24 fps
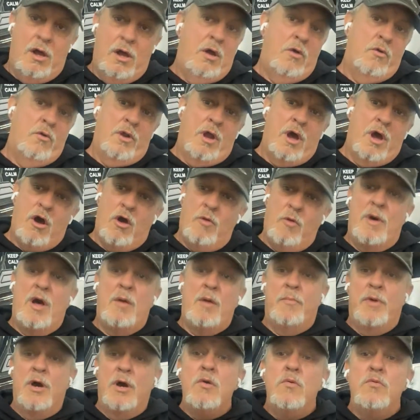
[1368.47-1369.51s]
On all
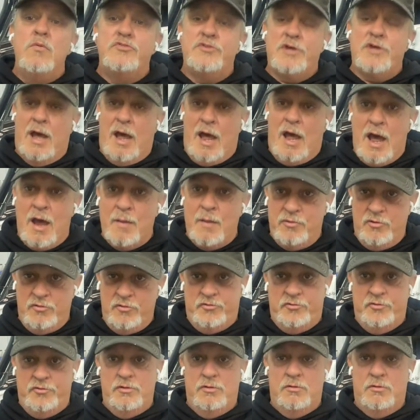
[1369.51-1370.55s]
my boats, I hyper
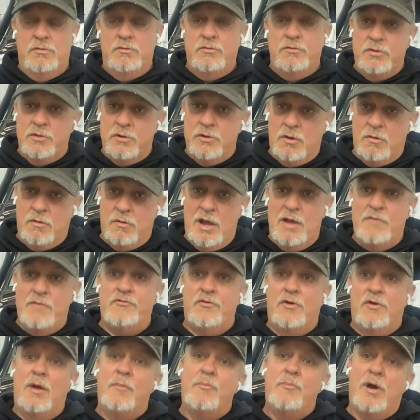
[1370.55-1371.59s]
seal,
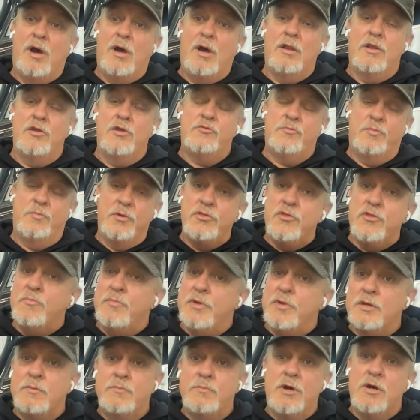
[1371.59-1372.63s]
after I polish. But the
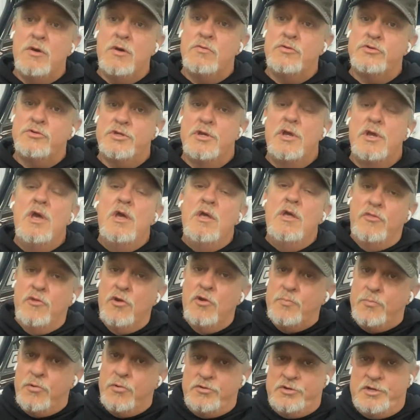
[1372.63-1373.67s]
big boats,
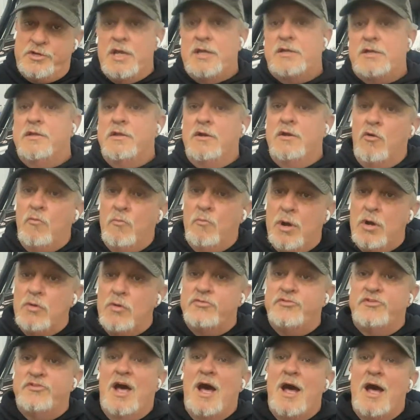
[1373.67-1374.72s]
they're protected on
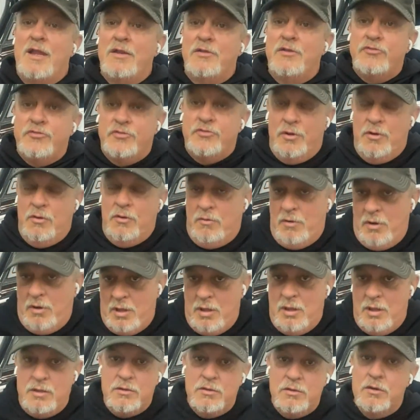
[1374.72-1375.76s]
both sides. So,
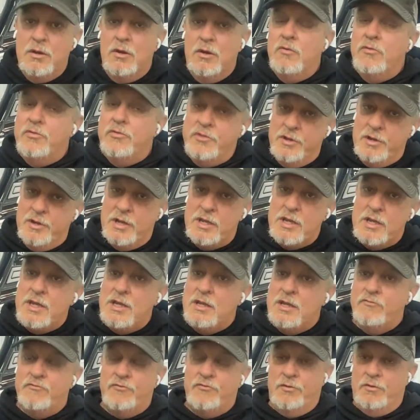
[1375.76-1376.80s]
the
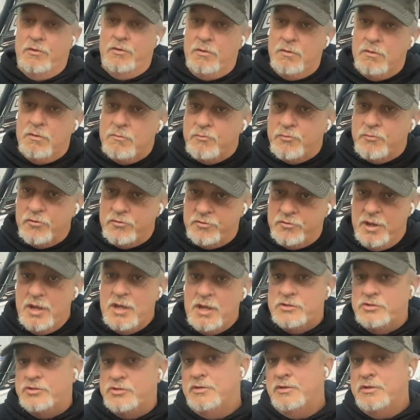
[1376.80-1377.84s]
need for
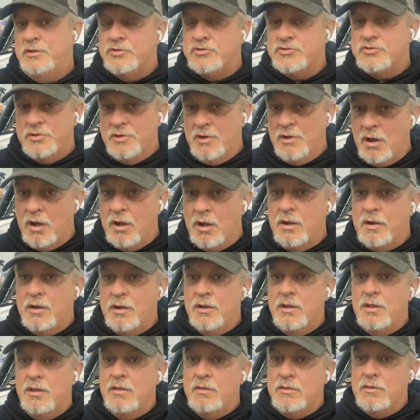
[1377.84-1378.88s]
protection is not,
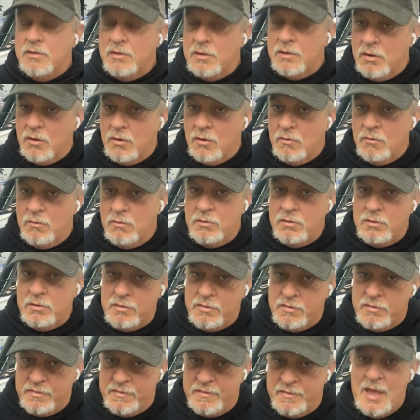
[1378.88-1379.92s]

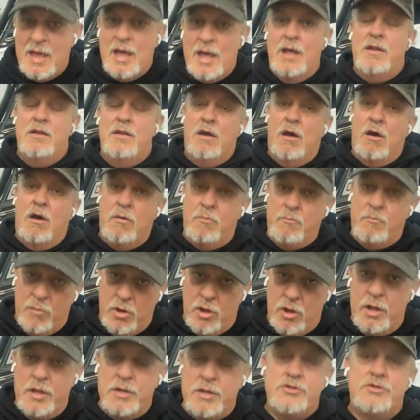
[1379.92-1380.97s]
that
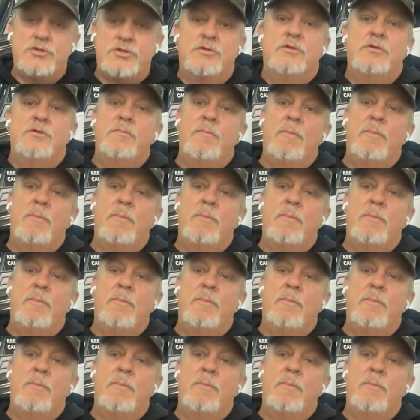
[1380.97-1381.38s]
much.